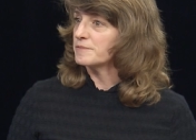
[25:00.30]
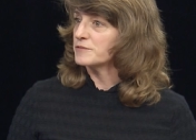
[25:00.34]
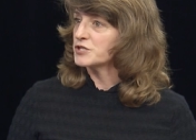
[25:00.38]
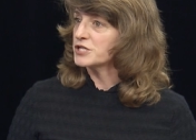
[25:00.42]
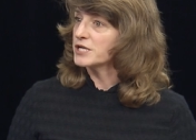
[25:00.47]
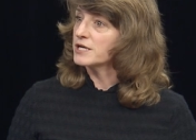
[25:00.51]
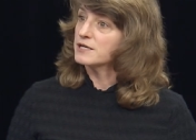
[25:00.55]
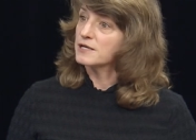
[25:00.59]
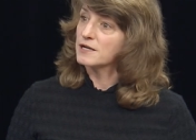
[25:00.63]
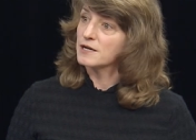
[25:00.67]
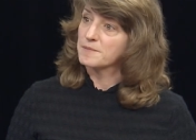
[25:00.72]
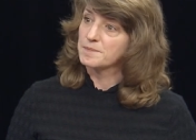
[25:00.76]

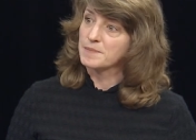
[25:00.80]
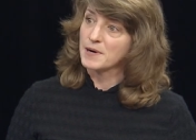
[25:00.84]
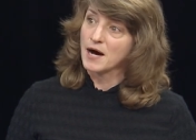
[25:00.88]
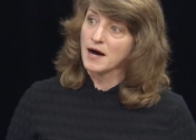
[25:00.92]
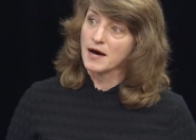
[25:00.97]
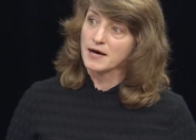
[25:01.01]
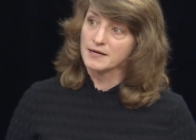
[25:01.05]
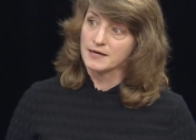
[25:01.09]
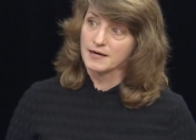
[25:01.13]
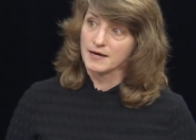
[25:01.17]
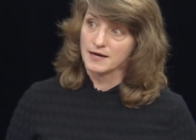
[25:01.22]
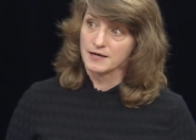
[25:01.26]
she had done a
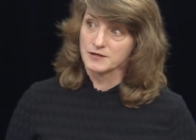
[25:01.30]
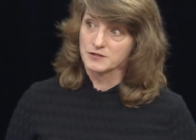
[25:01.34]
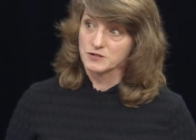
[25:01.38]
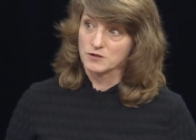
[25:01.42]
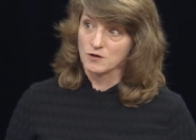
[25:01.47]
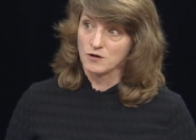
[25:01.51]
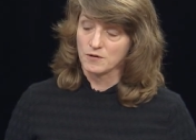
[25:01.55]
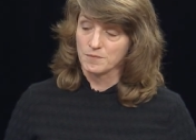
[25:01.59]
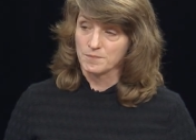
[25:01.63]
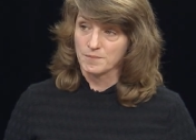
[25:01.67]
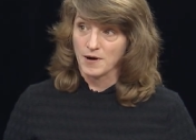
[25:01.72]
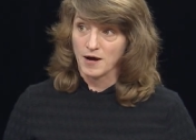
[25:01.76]
podcast
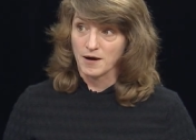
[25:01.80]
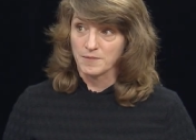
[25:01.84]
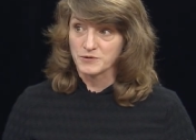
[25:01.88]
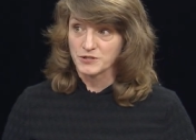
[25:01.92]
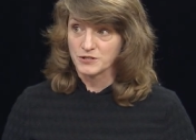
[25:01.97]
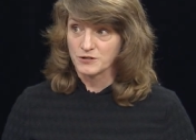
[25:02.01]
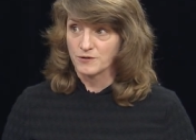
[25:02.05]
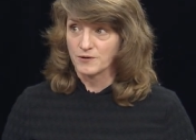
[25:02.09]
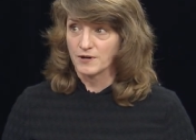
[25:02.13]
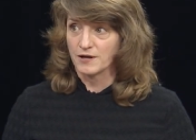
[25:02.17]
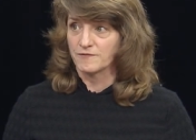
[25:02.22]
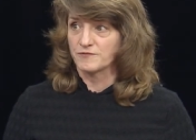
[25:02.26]
called "Moms
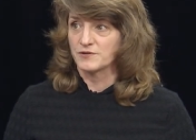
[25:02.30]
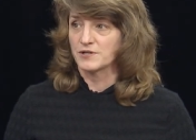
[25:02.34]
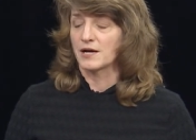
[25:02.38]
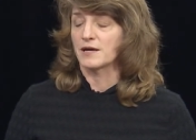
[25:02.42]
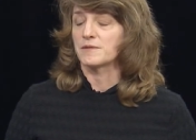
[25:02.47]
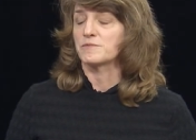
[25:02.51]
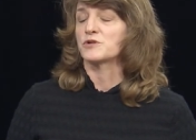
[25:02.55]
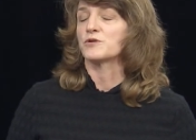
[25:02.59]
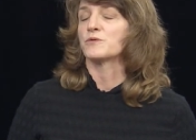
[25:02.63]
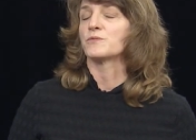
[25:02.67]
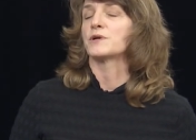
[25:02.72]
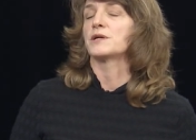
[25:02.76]
Don't Have
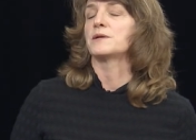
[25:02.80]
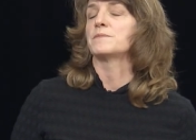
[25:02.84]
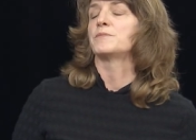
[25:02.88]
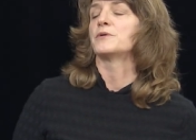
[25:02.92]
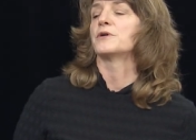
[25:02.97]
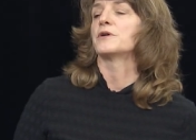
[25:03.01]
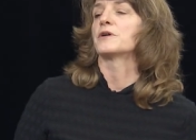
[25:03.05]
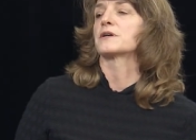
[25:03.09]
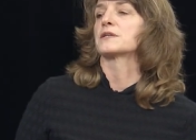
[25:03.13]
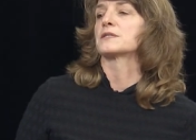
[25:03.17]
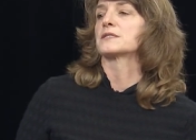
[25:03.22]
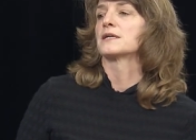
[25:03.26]
Time to Read
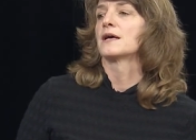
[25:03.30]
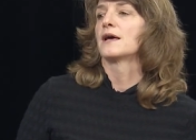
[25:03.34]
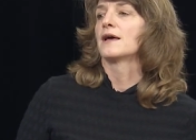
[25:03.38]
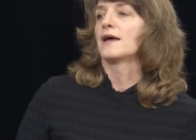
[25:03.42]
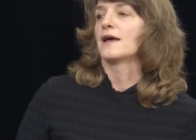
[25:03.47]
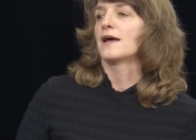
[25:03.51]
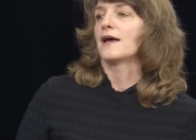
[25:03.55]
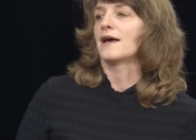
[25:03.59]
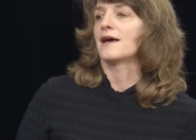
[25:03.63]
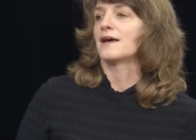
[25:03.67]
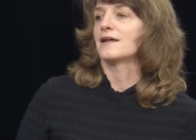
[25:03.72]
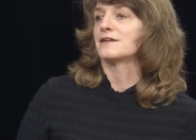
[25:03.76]
Books,"
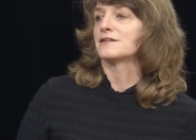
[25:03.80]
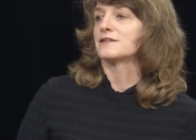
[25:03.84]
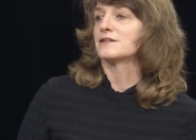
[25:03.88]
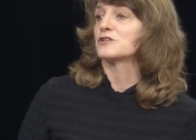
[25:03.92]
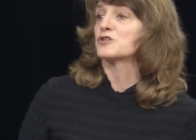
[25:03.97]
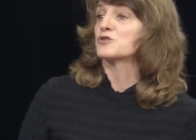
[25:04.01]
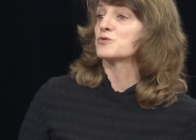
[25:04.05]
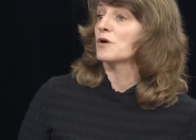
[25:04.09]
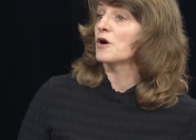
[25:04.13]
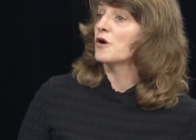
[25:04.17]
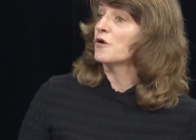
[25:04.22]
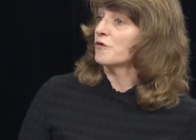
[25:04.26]
and
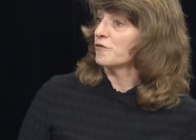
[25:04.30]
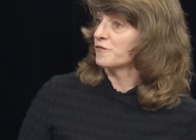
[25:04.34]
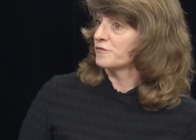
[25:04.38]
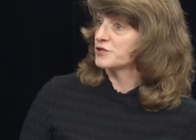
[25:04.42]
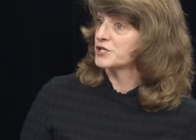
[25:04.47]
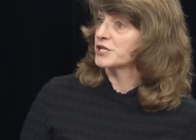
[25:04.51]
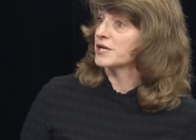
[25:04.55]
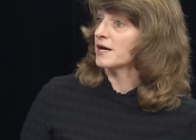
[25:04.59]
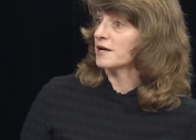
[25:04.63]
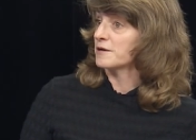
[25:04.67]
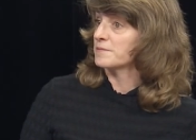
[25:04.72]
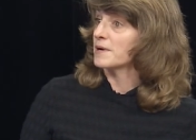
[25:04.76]
Trove.
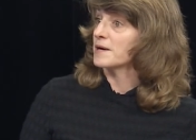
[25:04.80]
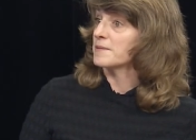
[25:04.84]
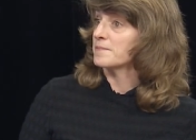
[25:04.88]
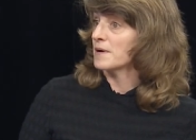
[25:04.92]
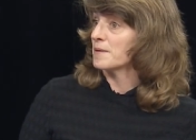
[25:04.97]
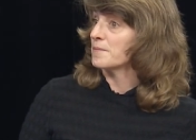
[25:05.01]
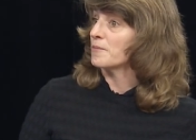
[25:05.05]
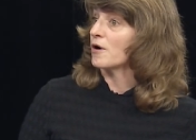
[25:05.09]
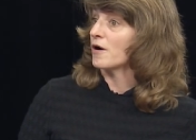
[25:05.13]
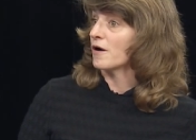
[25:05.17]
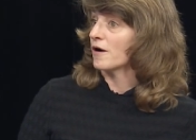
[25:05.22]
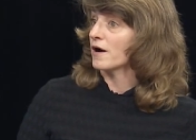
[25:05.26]
She had my
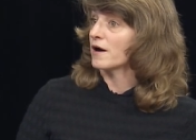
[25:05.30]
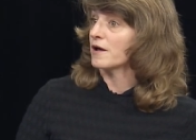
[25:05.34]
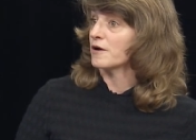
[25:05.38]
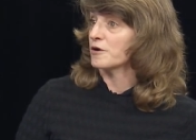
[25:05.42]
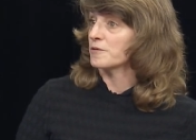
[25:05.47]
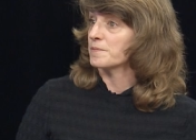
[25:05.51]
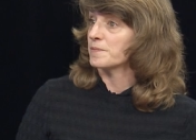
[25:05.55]
memoir on her